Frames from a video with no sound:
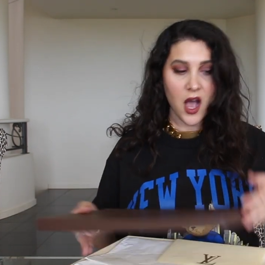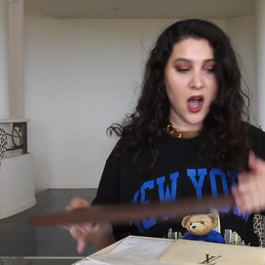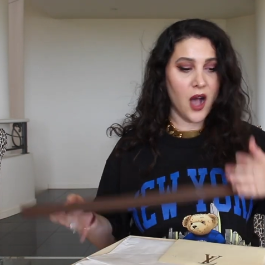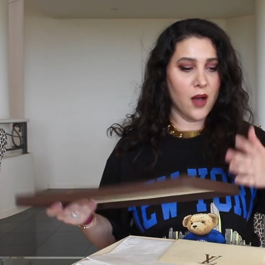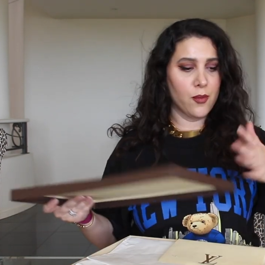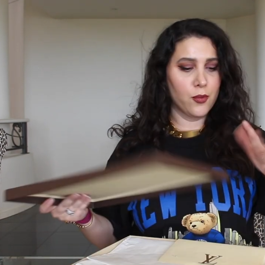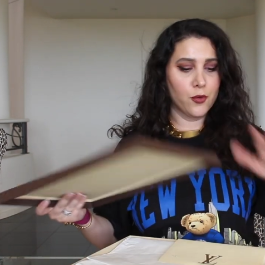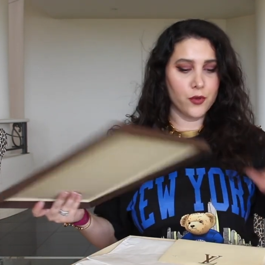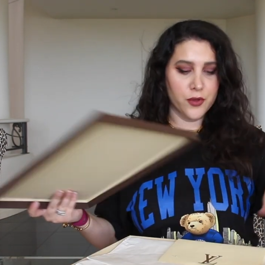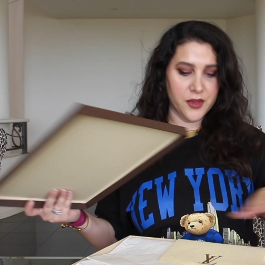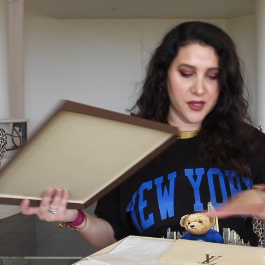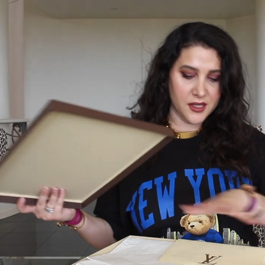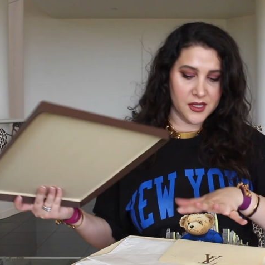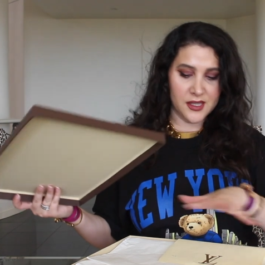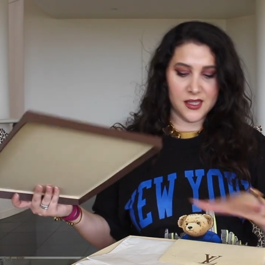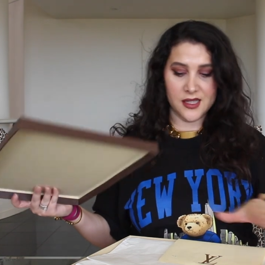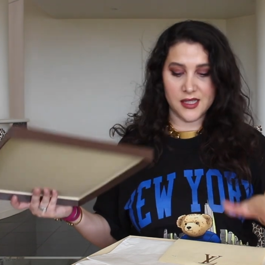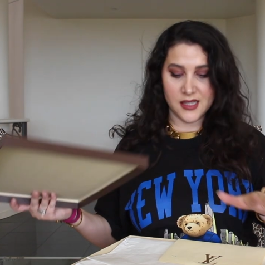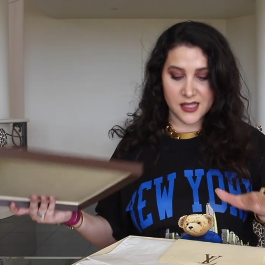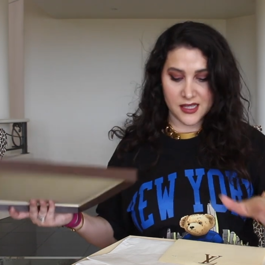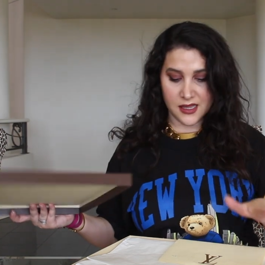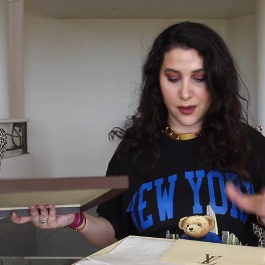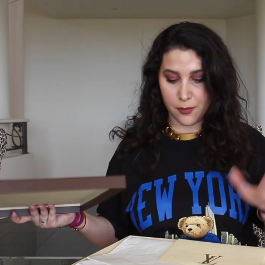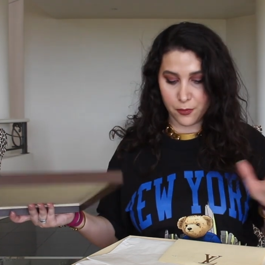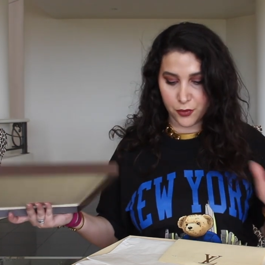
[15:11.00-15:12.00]
I bought these at
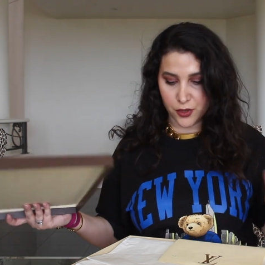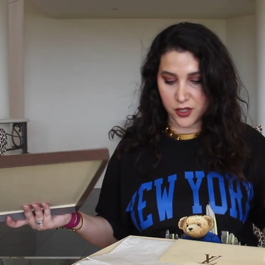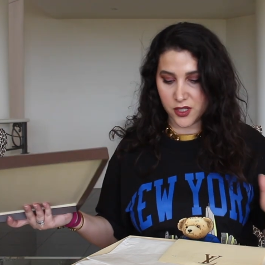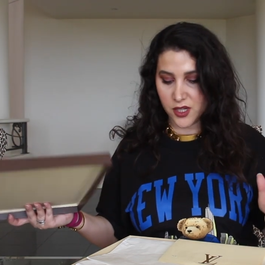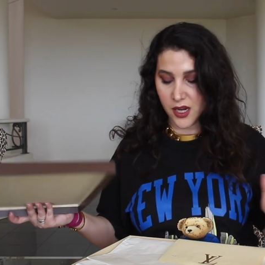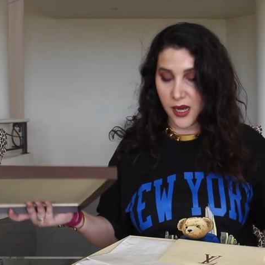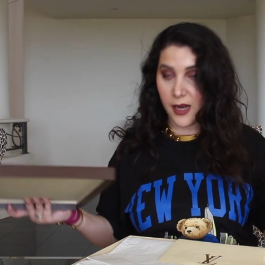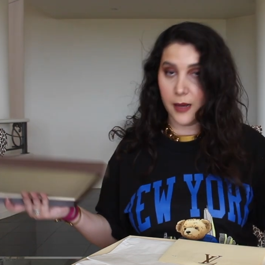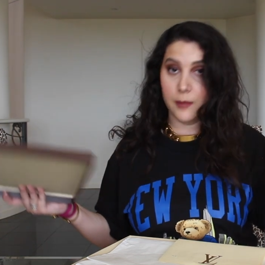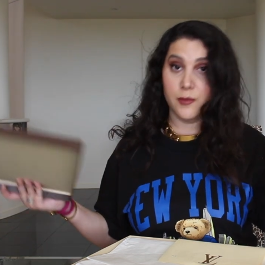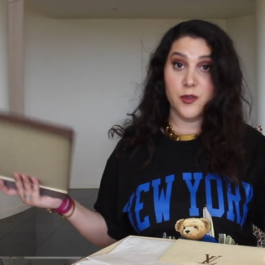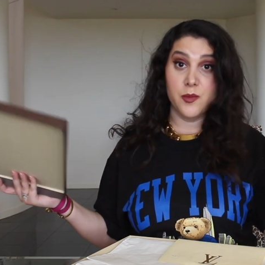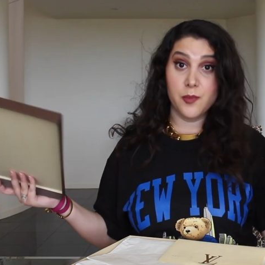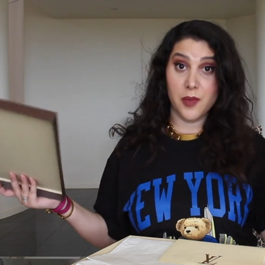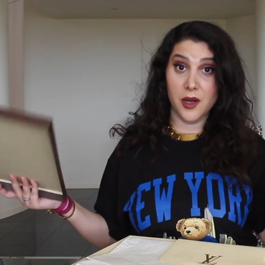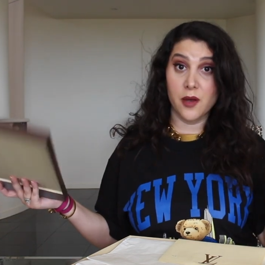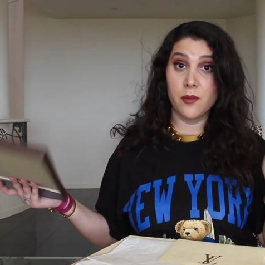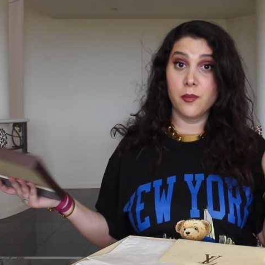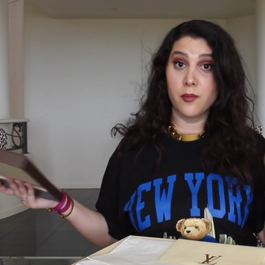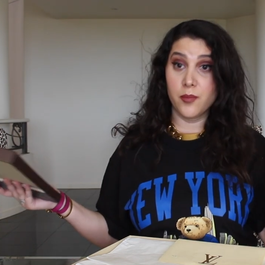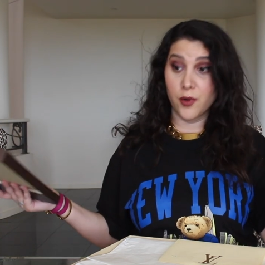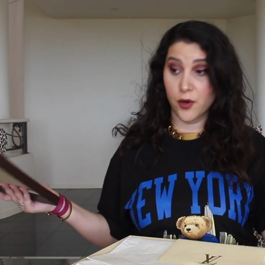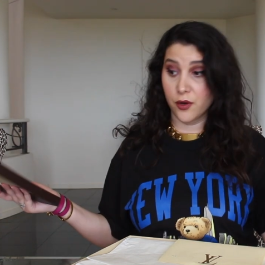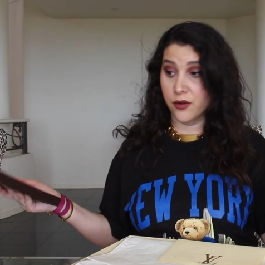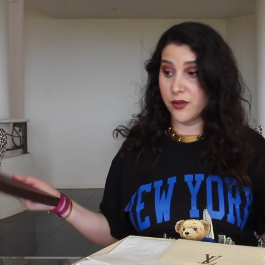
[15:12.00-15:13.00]
separate times,
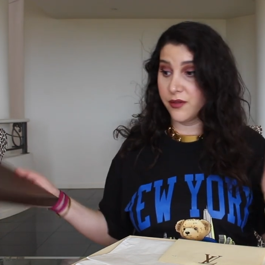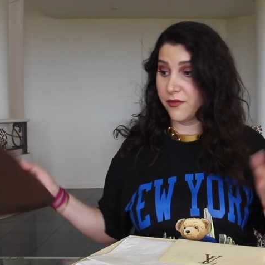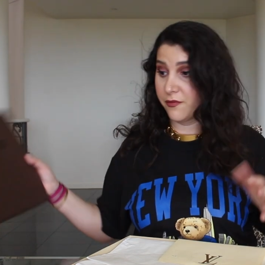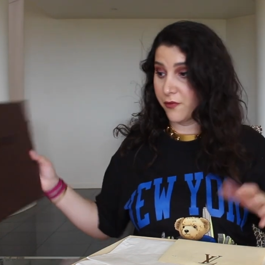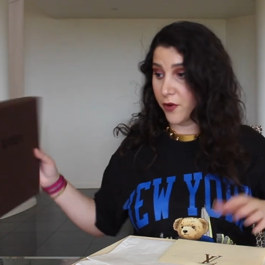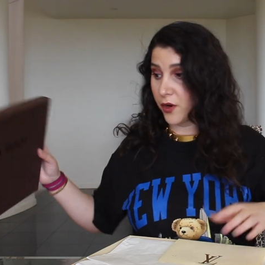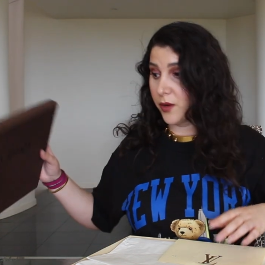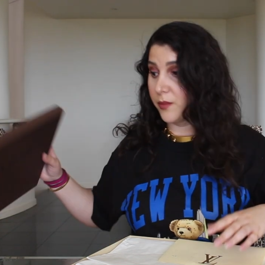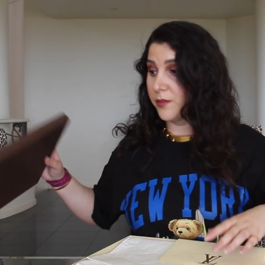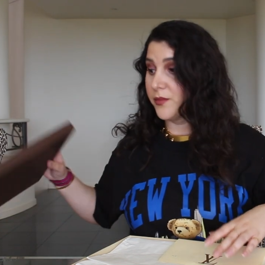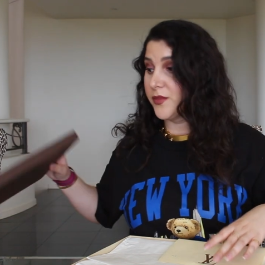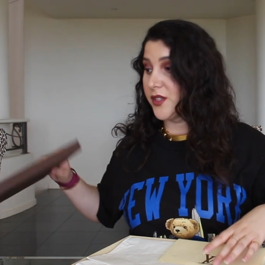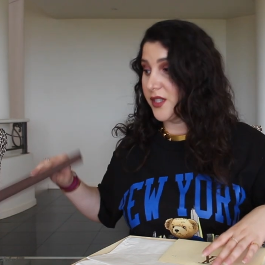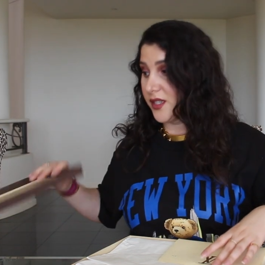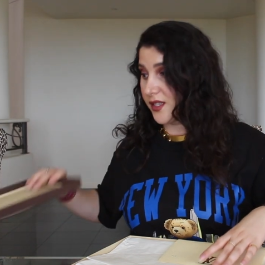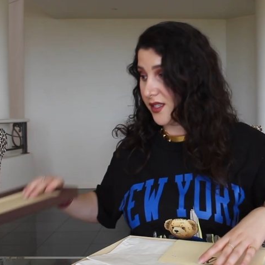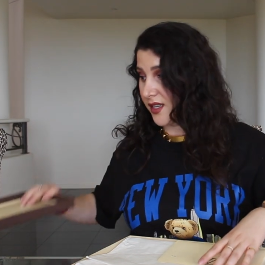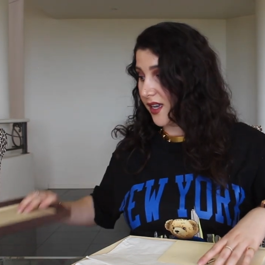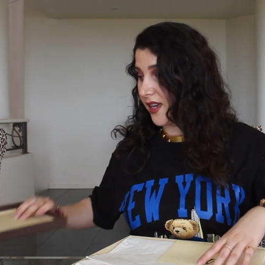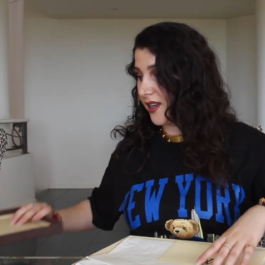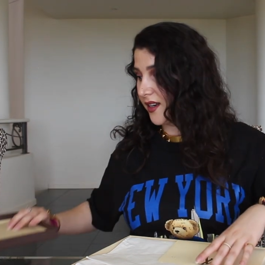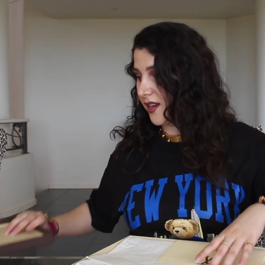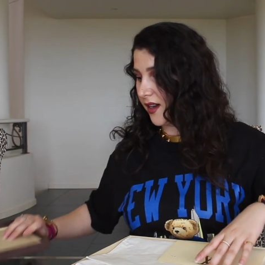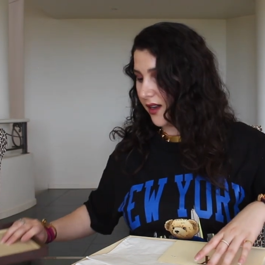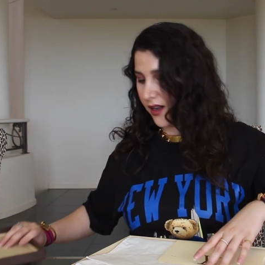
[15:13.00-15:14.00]
but both from
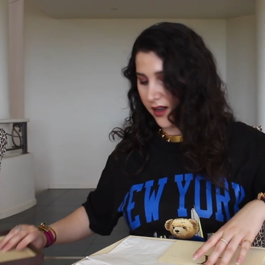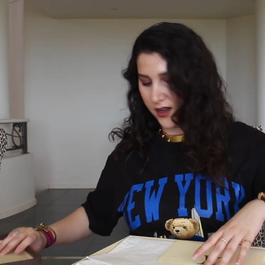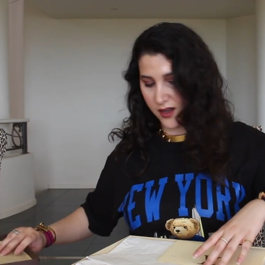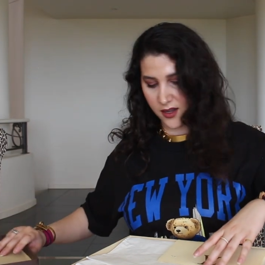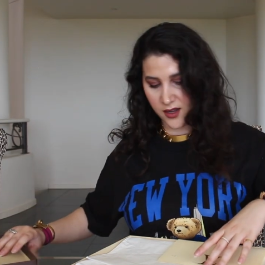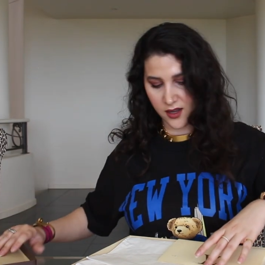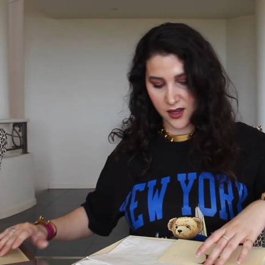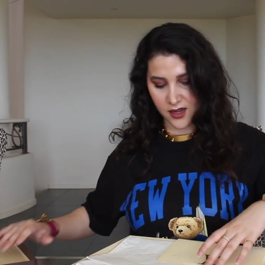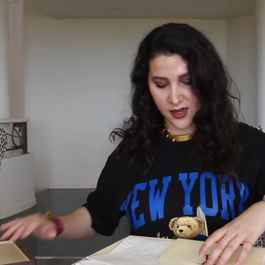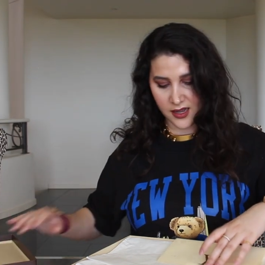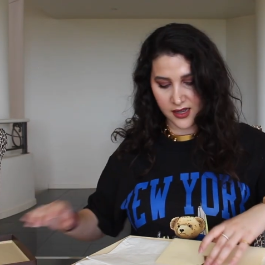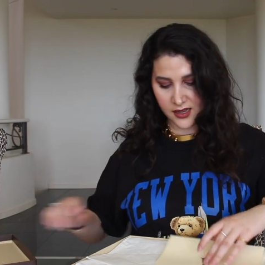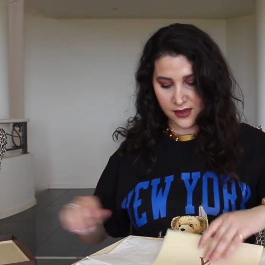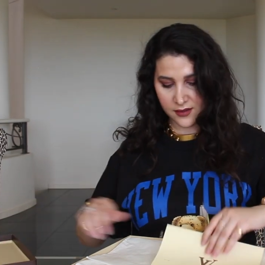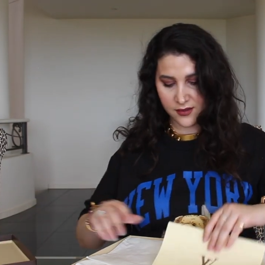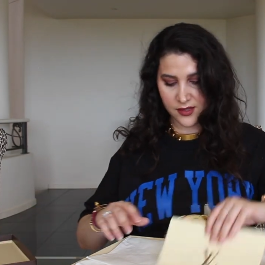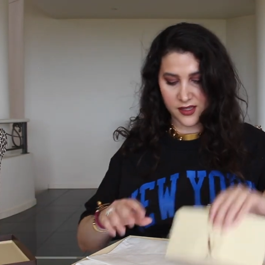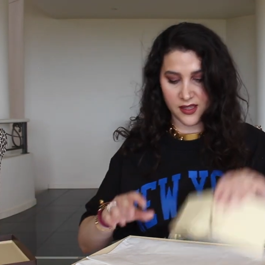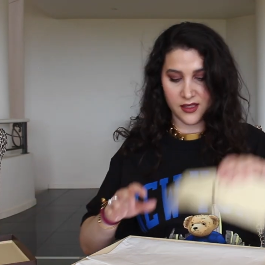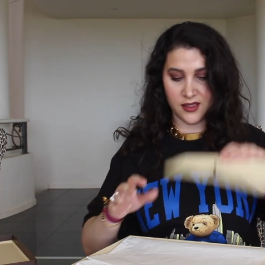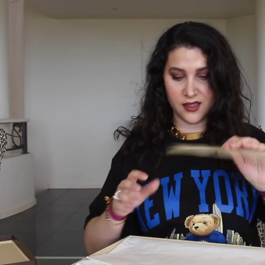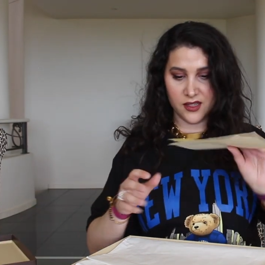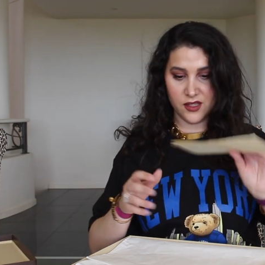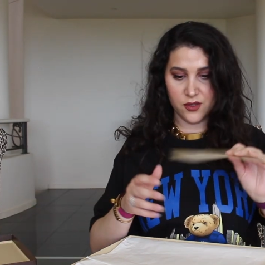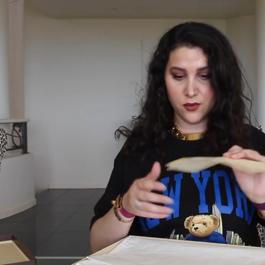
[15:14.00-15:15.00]
Designer Archives.
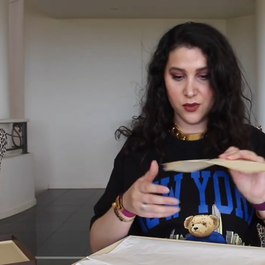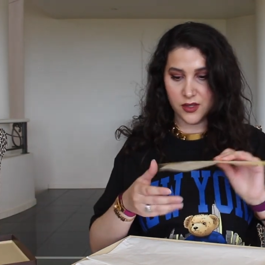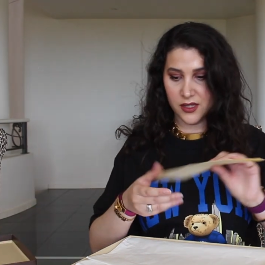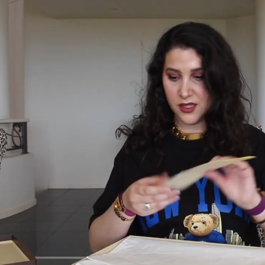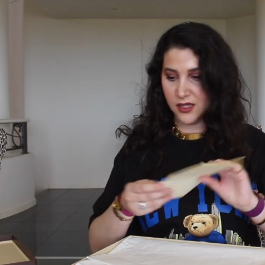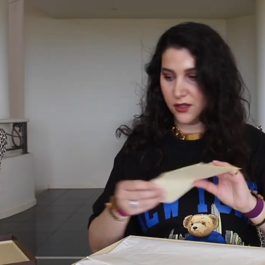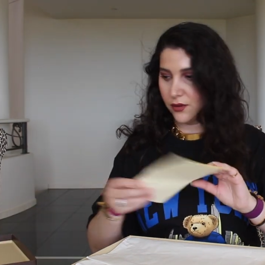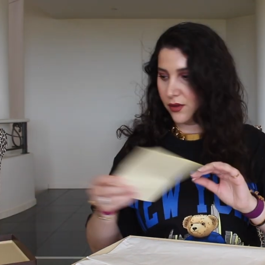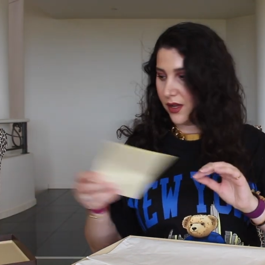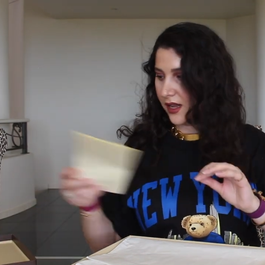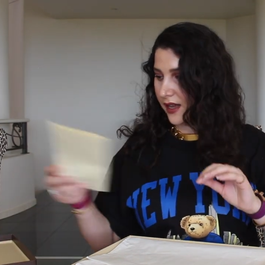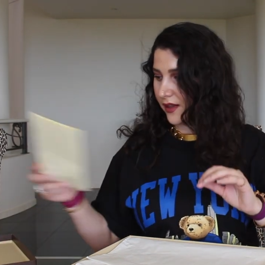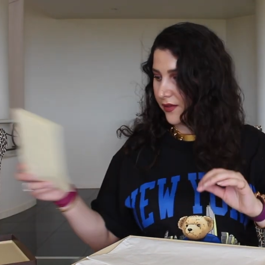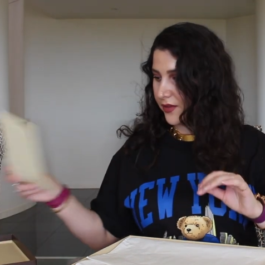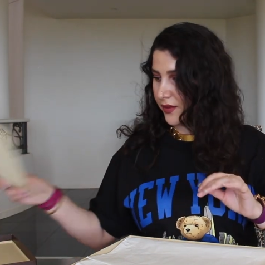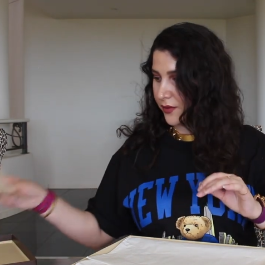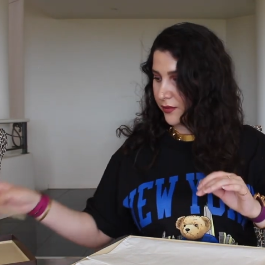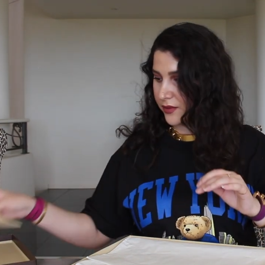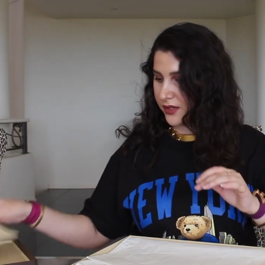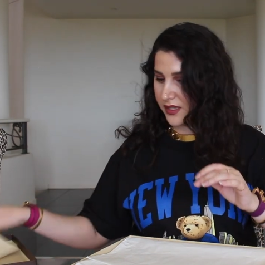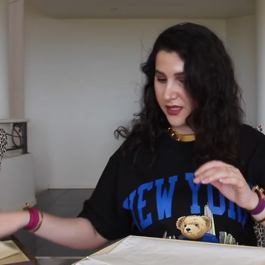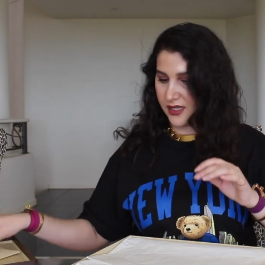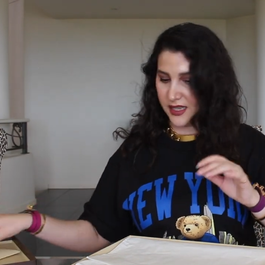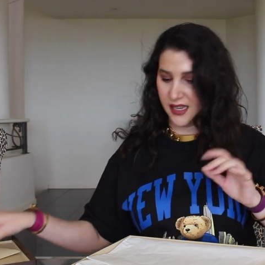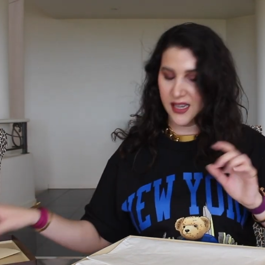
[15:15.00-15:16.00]
This one still had the
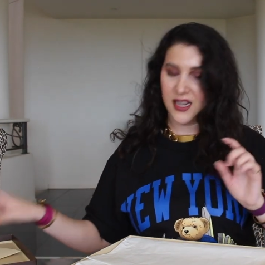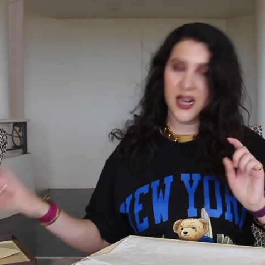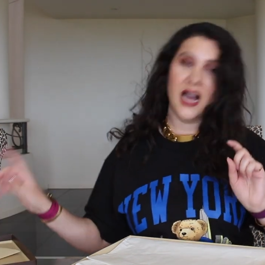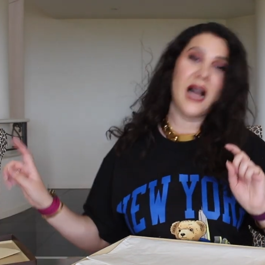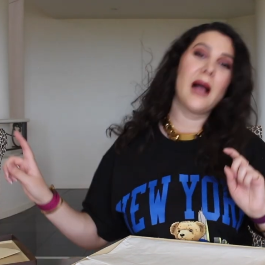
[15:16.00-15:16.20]
receipt.